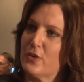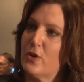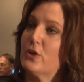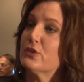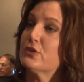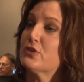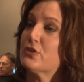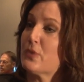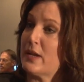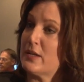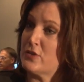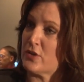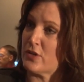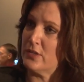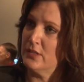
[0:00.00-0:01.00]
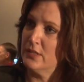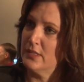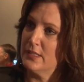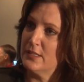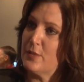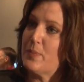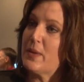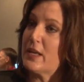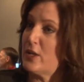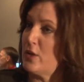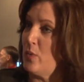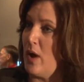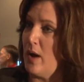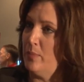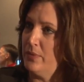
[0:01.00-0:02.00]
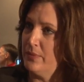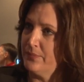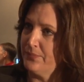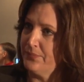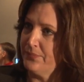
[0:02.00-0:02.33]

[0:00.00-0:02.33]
to call a stranger to pick you up,